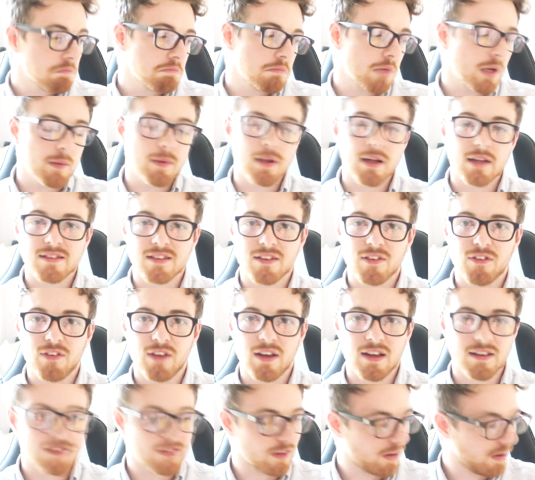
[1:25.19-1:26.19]
maybe that's the
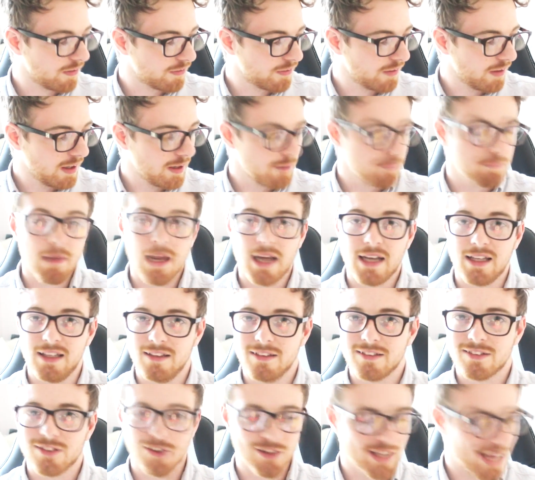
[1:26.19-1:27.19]
first of many,
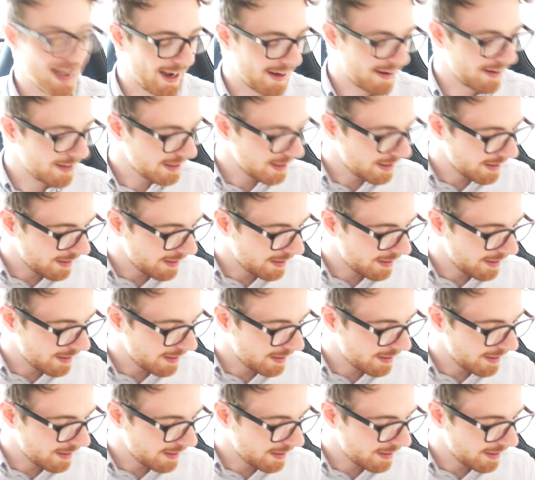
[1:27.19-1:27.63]
so yeah.